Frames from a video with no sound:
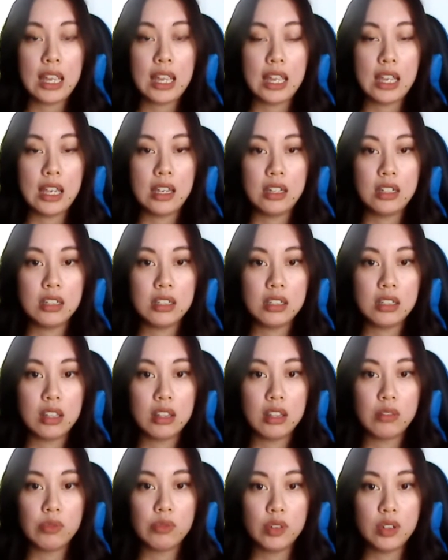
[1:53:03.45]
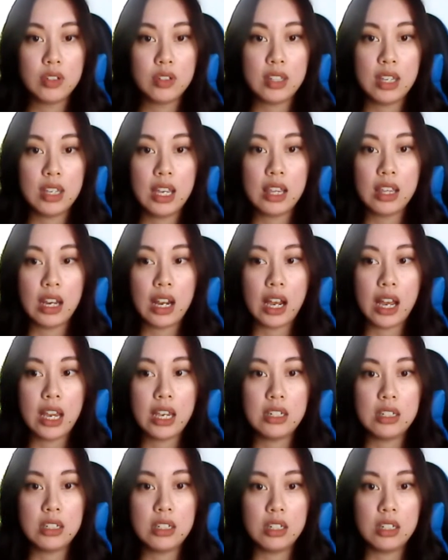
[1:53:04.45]
And the first thing that
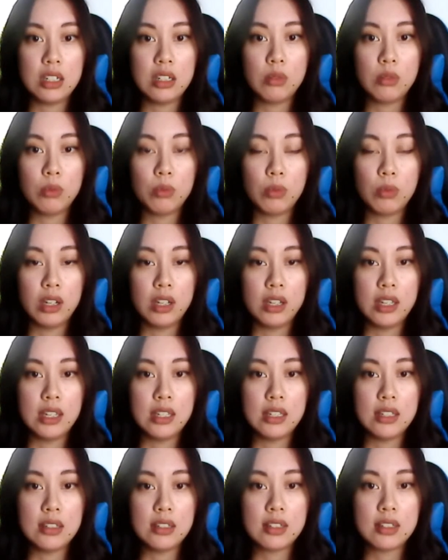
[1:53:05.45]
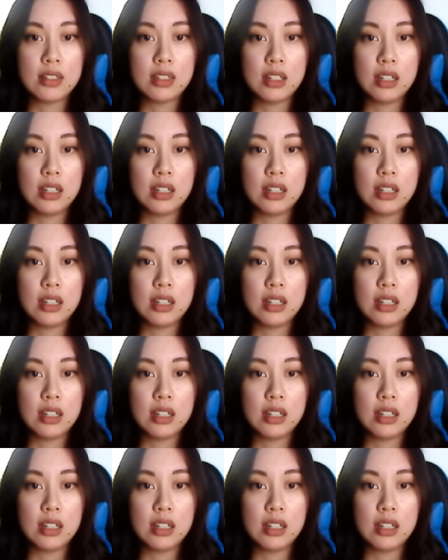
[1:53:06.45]
I did was